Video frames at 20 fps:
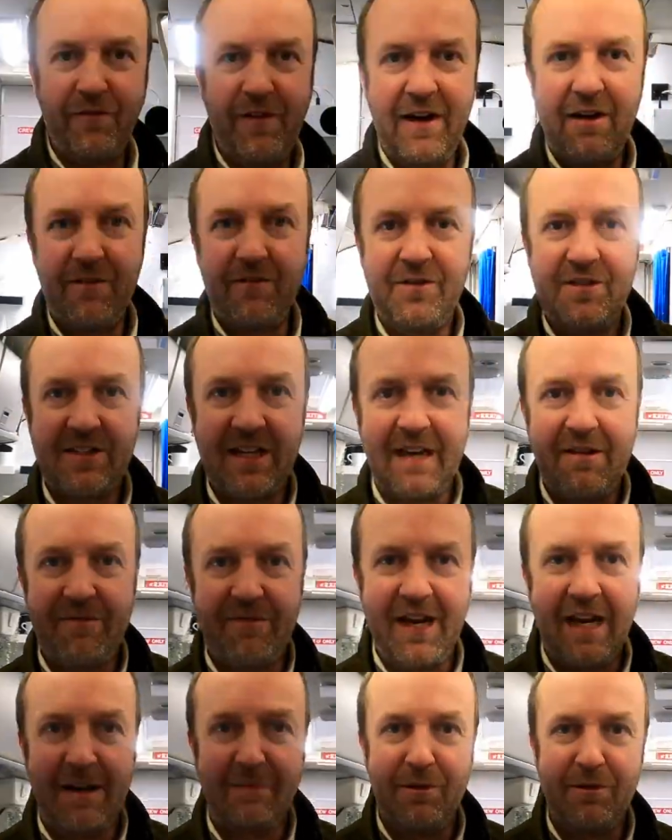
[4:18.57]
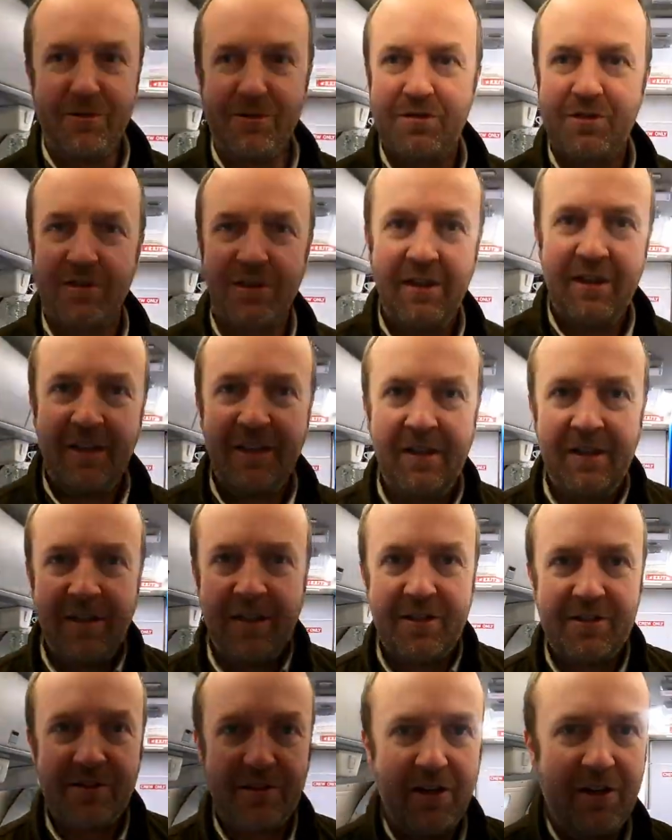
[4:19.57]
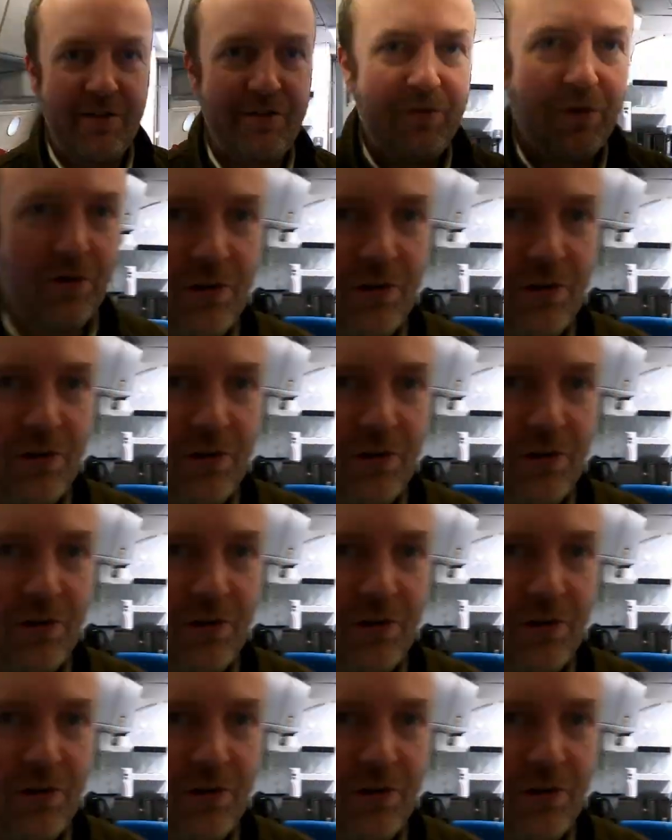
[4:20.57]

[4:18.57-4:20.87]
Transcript: off, health and safety elements and so